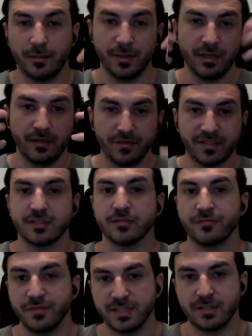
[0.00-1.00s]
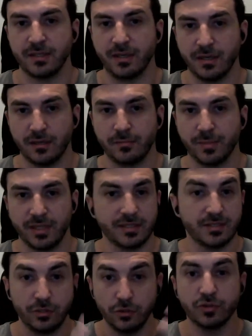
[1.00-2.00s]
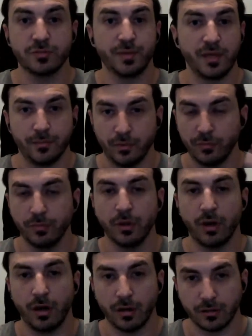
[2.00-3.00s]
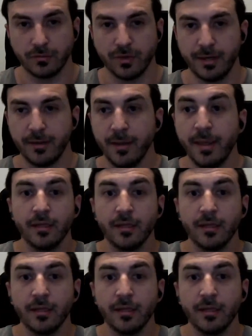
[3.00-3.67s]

I mean, if it's a sophisticated place, newspaper, blog, right?